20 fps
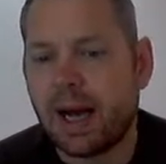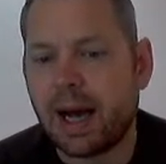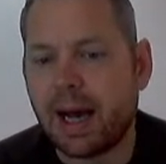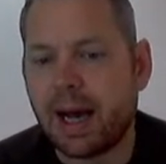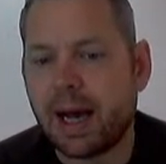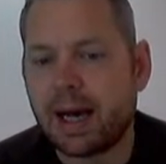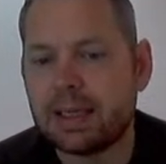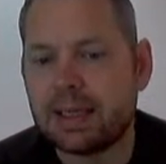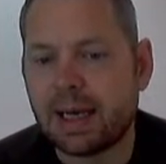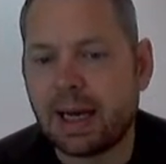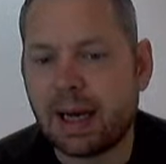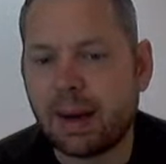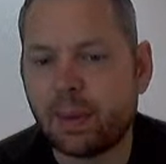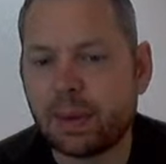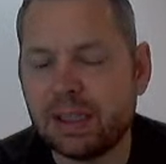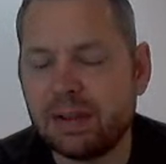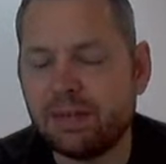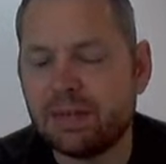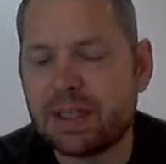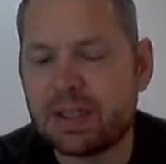and I will
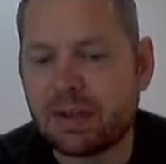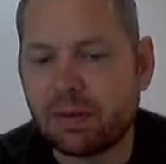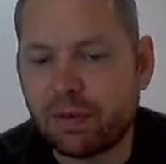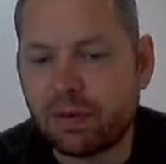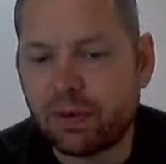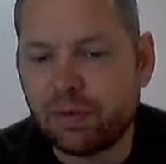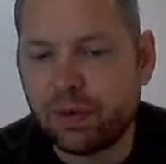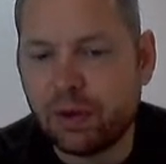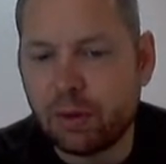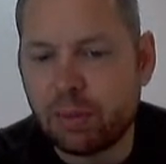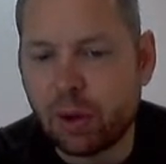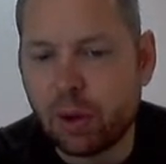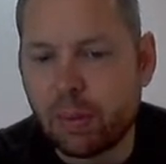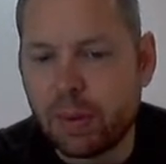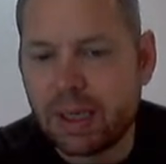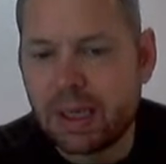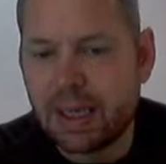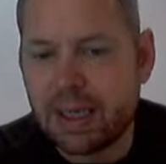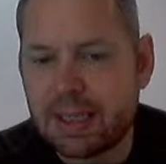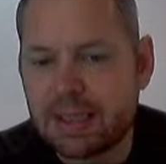leave this on for a few more
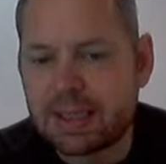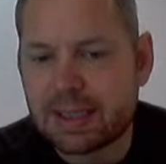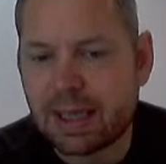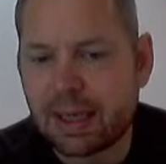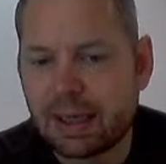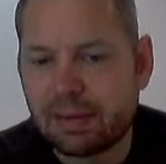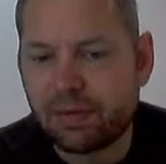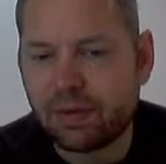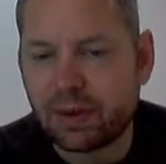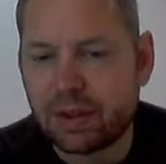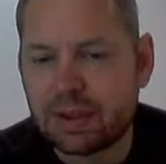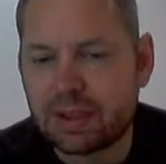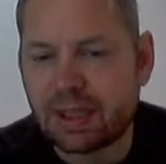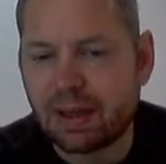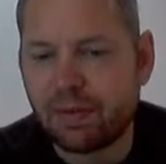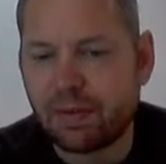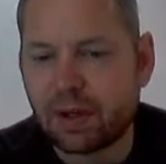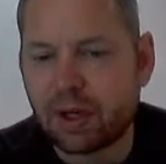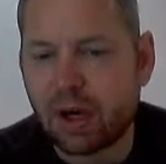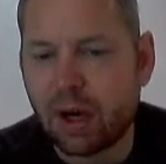minutes for you to
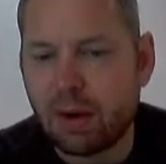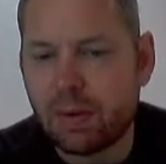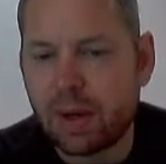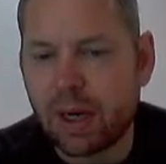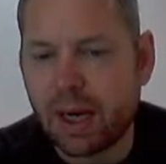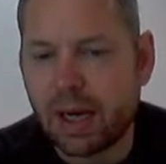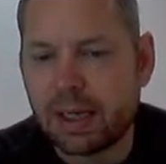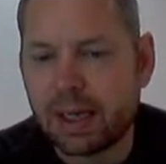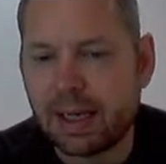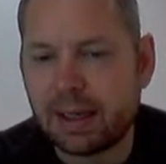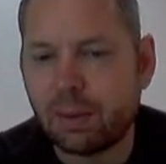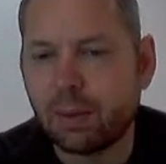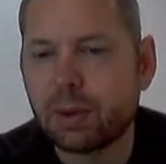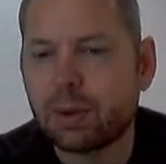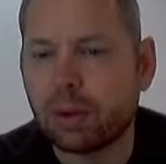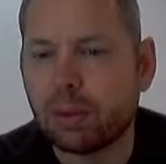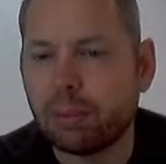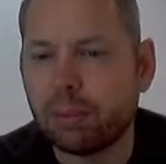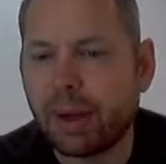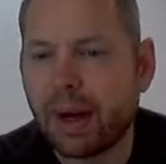have a go, and then I will
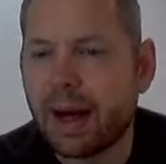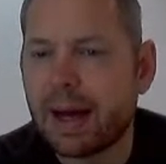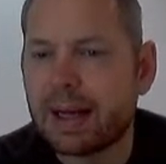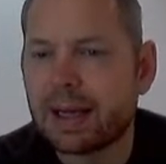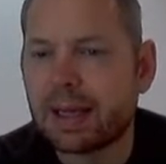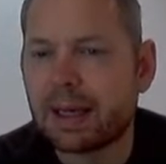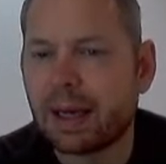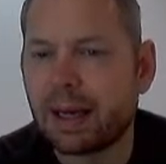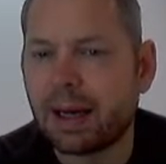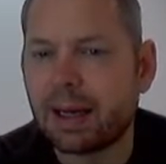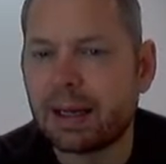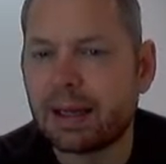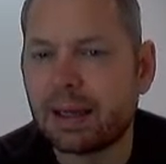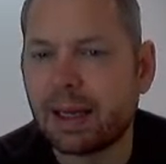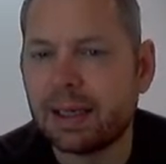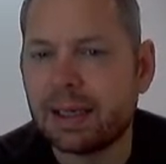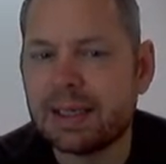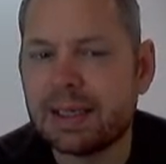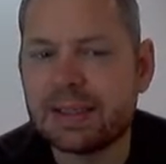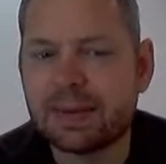come back and
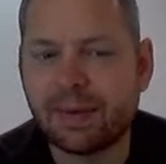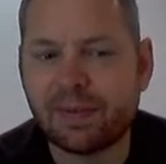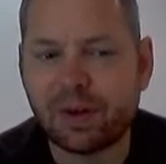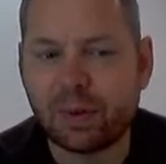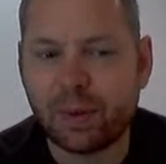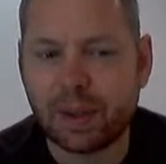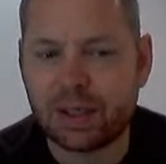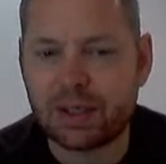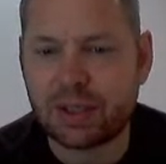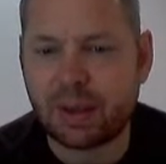I need to have a quick